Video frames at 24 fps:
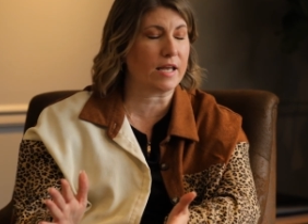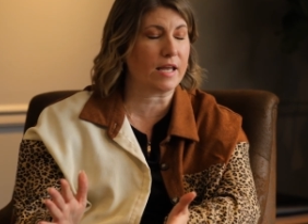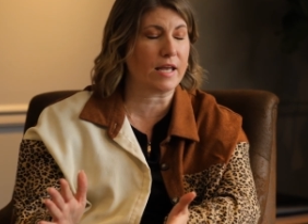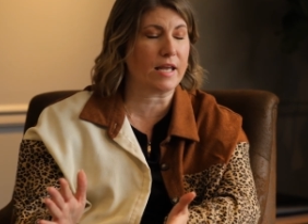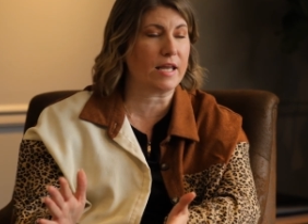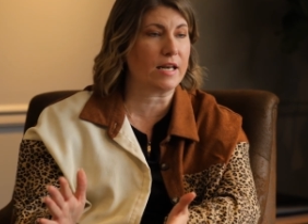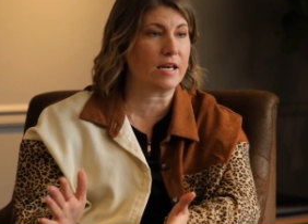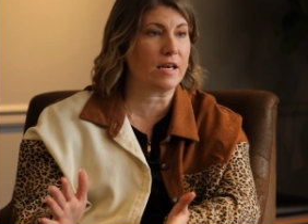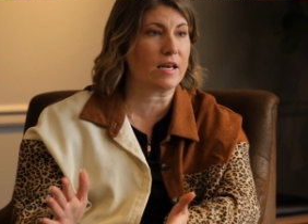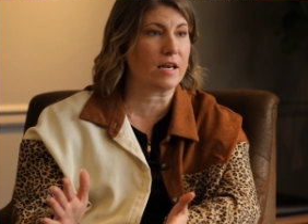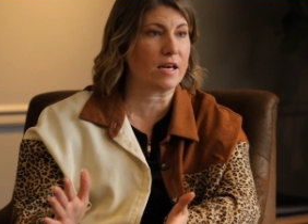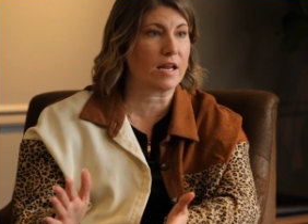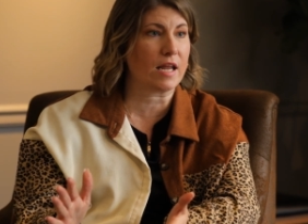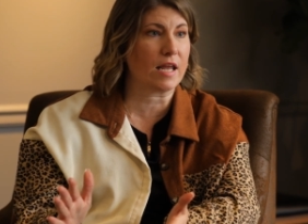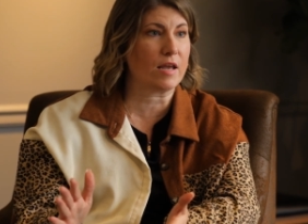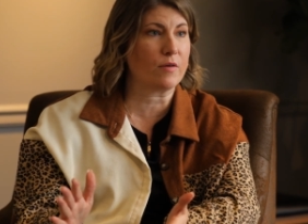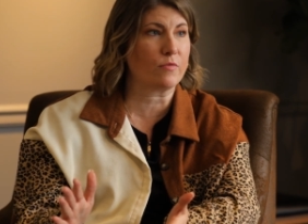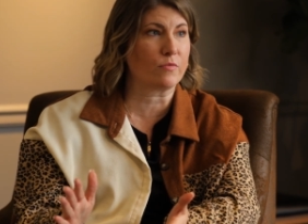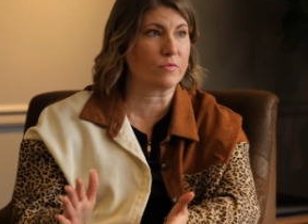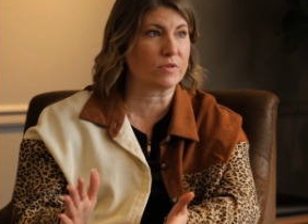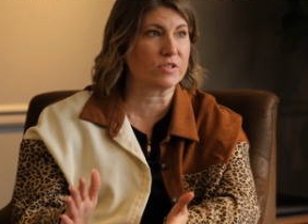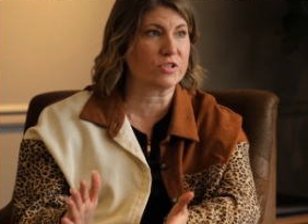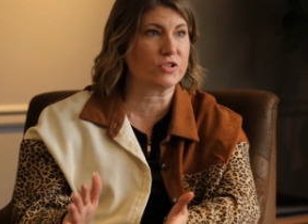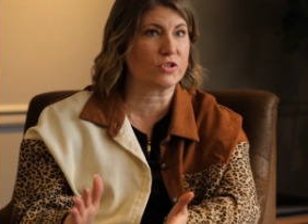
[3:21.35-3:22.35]
And
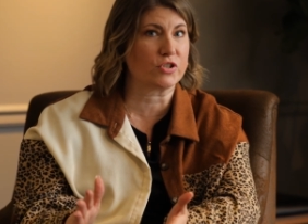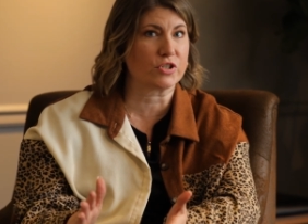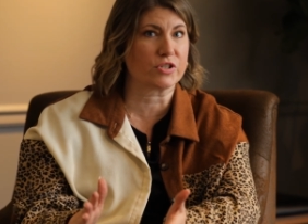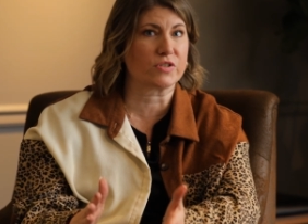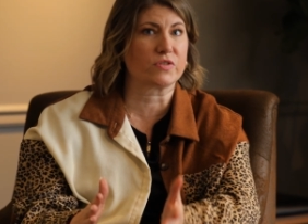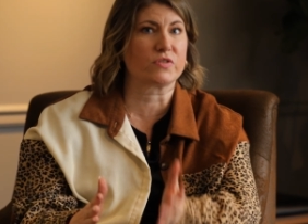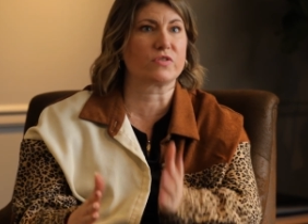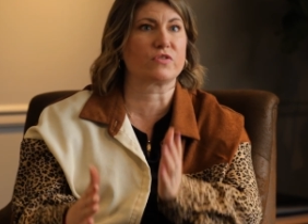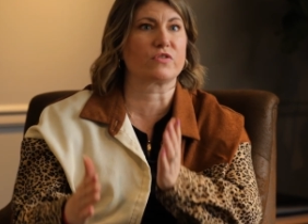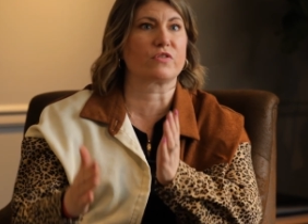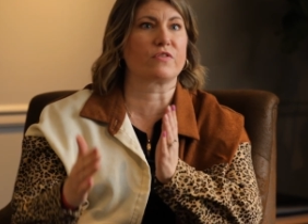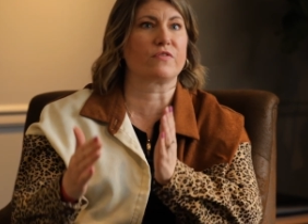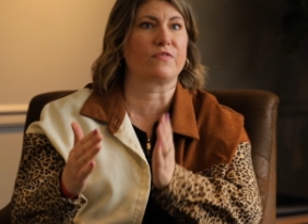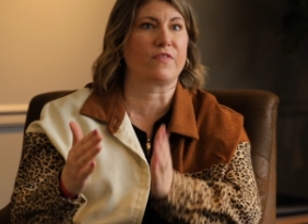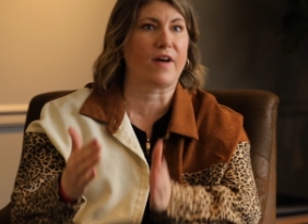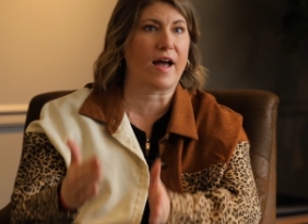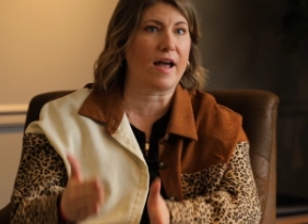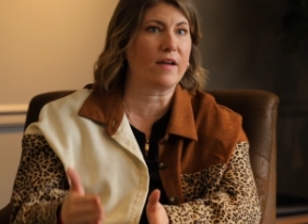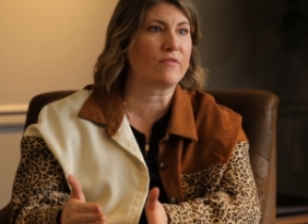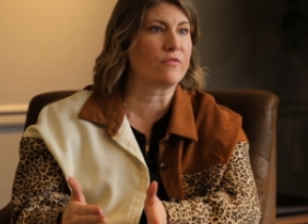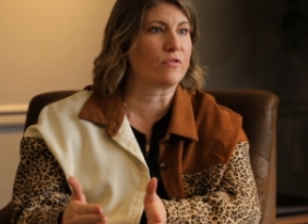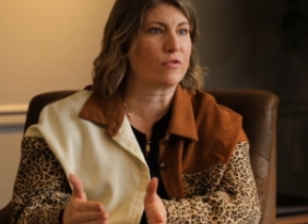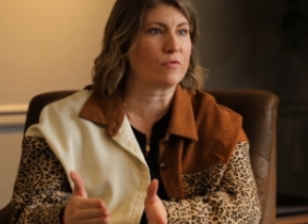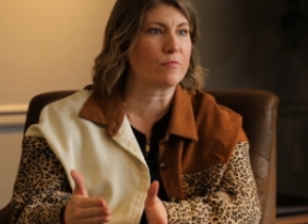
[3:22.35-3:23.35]
it was just
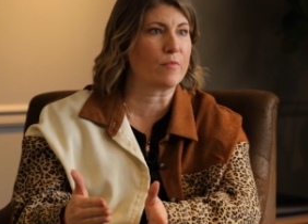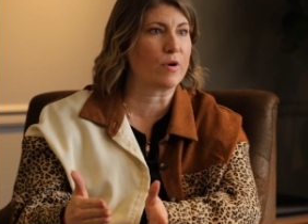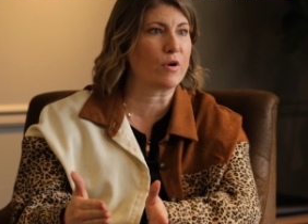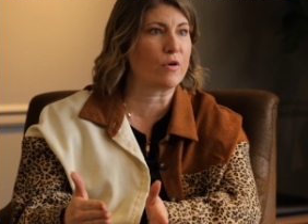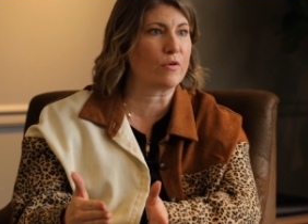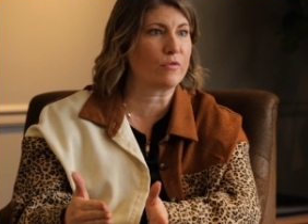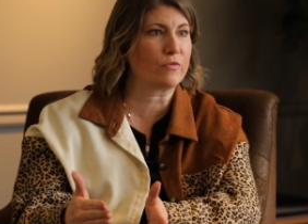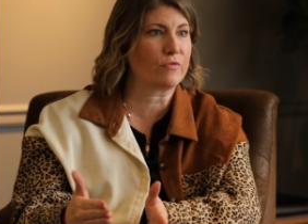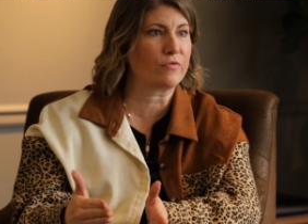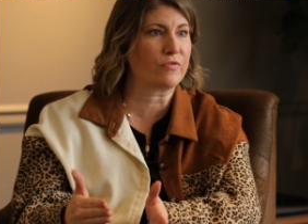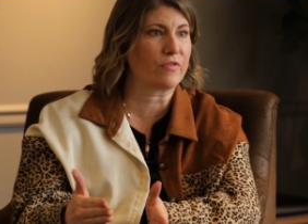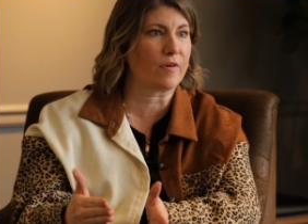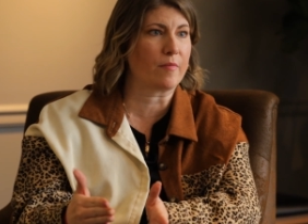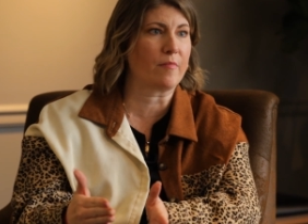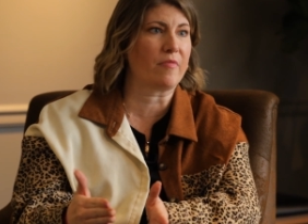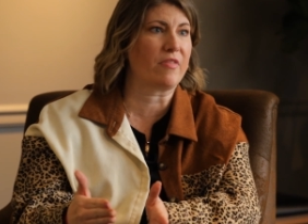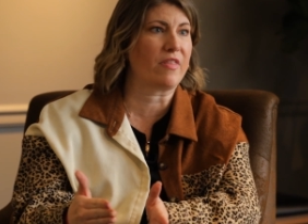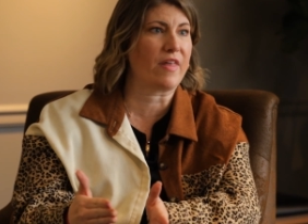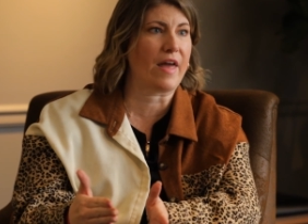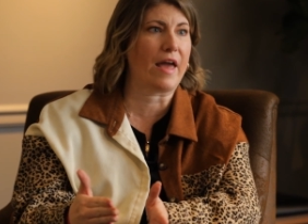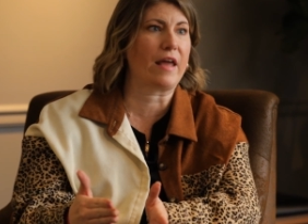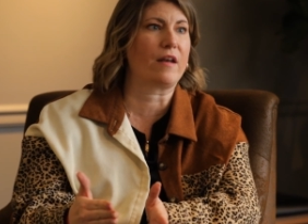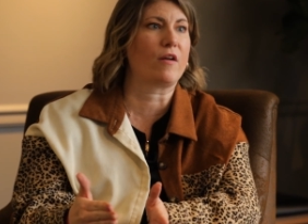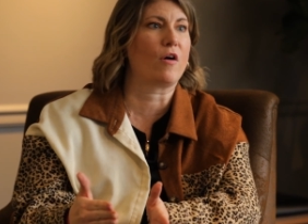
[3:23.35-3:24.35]
survival mode
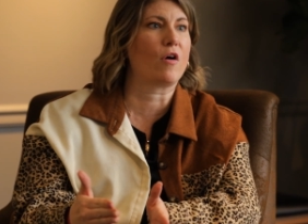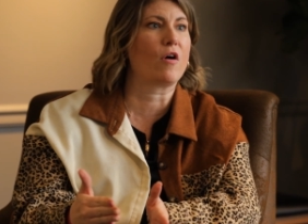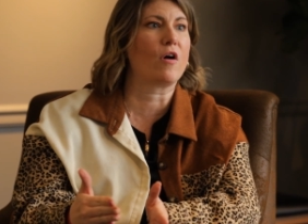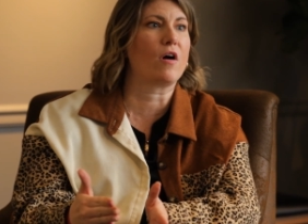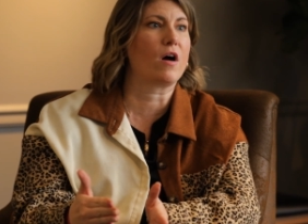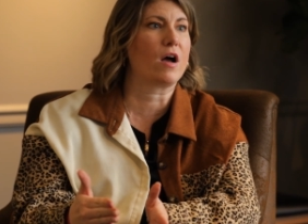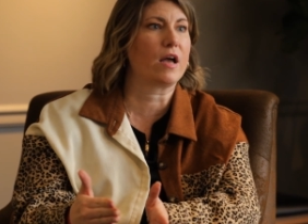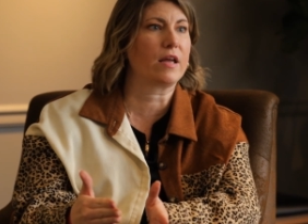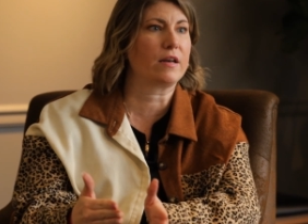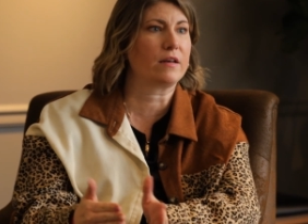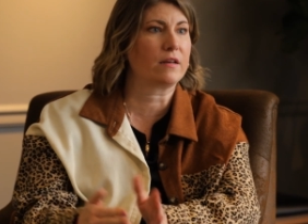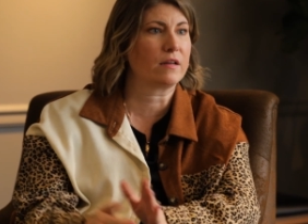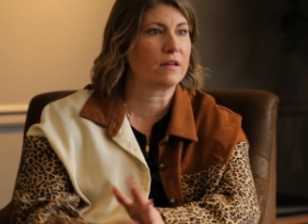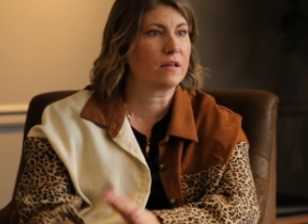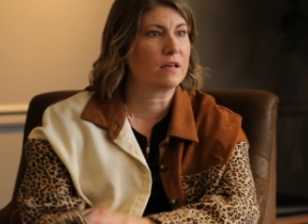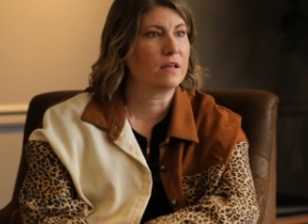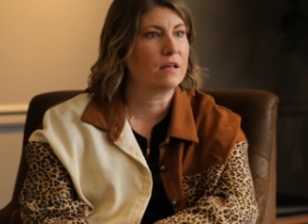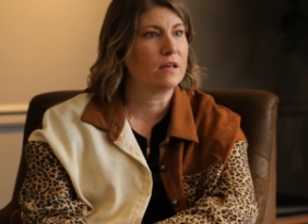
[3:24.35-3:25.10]
from then on.